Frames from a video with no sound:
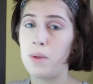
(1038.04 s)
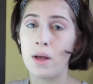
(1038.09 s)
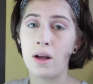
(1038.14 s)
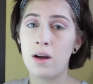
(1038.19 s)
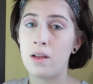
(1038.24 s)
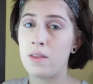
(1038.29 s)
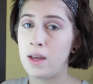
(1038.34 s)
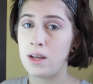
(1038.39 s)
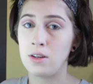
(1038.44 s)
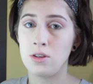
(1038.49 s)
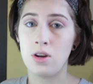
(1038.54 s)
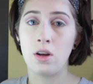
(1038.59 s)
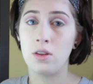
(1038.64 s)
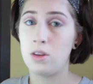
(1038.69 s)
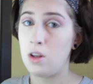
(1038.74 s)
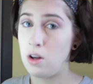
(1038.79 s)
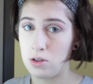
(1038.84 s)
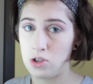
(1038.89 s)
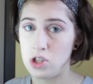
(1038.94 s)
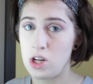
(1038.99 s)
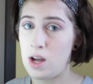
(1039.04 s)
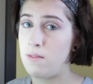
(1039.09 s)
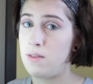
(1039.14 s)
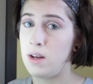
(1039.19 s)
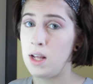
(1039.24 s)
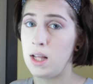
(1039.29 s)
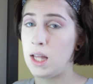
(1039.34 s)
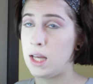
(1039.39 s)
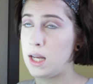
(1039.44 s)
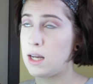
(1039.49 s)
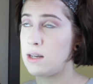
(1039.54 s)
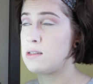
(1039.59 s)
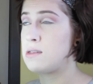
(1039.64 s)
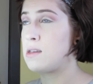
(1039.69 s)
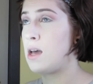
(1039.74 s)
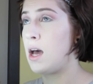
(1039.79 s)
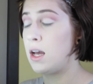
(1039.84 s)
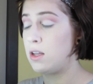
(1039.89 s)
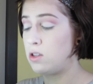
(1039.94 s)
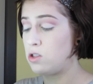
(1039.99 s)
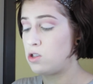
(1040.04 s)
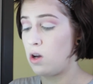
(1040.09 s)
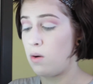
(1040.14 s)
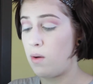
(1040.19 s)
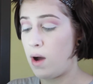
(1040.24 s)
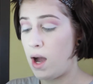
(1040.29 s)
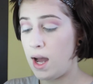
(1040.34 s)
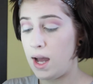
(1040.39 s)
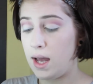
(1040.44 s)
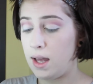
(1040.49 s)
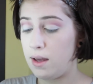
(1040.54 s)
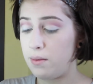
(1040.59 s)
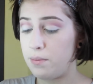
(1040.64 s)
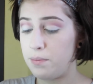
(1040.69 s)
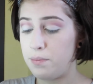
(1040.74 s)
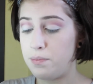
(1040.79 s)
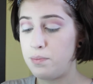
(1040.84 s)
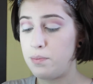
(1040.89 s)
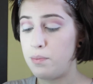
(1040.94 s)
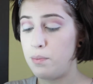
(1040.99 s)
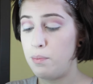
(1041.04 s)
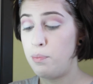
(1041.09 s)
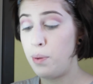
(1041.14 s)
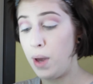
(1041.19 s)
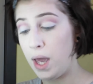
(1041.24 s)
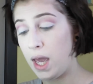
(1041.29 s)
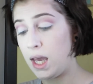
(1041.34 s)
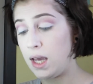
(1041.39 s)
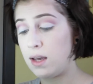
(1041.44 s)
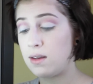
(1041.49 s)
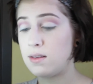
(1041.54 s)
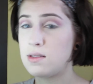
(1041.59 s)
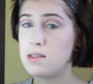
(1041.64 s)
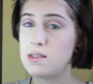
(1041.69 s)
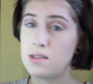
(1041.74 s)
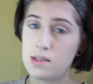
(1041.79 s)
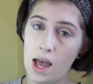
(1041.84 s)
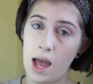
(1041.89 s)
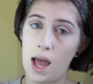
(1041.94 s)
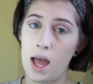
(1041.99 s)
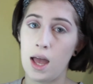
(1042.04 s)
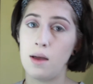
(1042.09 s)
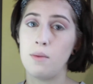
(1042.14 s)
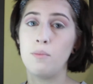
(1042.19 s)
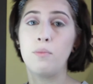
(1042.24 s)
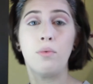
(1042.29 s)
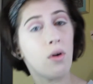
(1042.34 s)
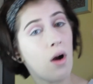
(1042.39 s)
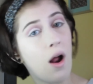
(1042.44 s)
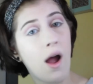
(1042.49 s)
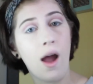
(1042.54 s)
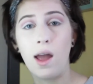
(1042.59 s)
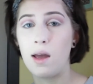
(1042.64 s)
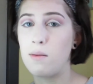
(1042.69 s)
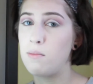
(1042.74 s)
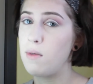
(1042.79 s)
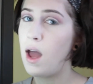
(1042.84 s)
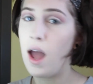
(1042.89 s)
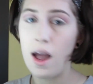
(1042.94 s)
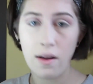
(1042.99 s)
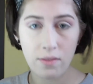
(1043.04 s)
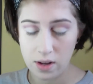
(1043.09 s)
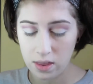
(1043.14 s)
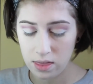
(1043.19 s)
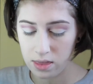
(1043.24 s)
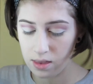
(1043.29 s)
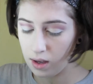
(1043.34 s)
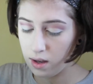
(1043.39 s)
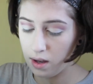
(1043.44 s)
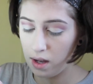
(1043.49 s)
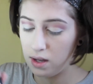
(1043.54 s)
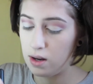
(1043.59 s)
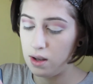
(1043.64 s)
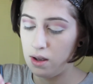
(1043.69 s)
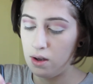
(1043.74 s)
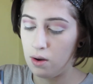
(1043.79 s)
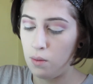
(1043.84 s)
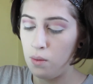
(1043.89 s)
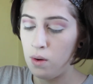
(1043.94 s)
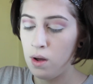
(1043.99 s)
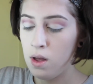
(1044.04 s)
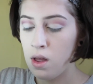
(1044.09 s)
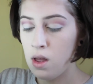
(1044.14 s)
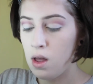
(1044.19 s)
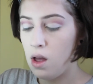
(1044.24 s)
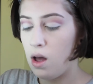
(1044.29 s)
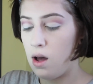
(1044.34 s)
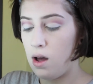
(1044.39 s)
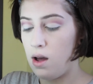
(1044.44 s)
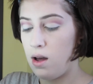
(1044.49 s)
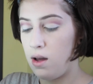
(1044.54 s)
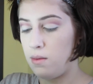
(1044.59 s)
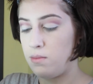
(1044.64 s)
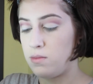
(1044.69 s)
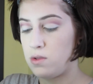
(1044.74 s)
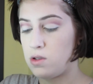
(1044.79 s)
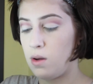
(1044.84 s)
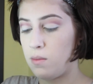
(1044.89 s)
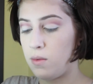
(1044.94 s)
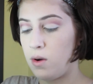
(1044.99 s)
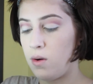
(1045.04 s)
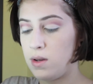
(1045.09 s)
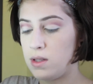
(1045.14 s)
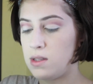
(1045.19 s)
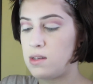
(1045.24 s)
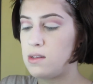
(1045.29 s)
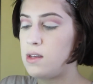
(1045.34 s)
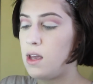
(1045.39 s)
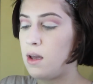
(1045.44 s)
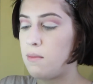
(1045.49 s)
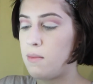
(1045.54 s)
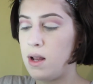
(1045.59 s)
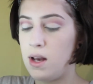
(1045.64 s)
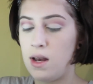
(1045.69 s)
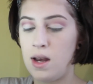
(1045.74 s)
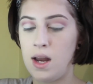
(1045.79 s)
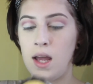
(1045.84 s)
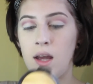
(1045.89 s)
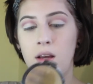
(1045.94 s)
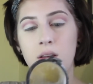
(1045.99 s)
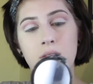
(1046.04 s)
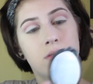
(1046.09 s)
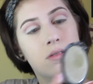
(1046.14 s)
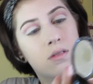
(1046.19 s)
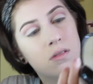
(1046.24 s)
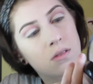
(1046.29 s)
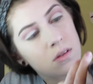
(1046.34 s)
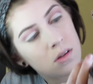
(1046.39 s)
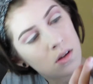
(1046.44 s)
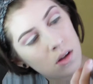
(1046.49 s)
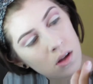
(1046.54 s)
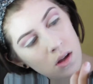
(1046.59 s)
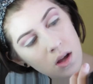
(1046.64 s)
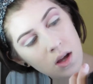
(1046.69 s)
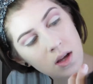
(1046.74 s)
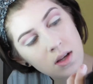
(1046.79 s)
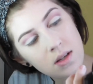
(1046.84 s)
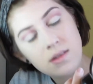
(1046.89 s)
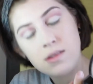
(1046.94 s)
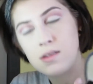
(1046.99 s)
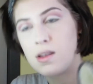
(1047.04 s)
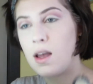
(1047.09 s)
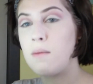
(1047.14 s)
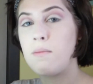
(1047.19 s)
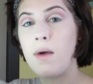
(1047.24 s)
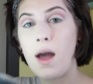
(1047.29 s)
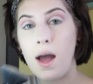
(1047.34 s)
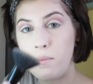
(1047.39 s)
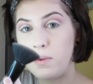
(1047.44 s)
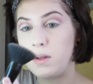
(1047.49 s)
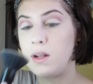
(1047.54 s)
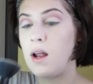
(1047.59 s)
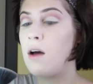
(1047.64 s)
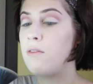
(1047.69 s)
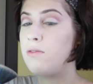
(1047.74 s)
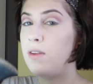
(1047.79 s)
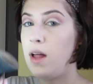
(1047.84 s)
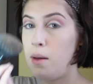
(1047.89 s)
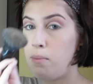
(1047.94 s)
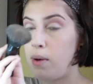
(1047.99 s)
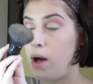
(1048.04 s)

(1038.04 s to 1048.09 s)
big on like longevity, like I said, so I bake, set, prime, everything I do. So I'm going to take my NYX Stay Matte But Not Flat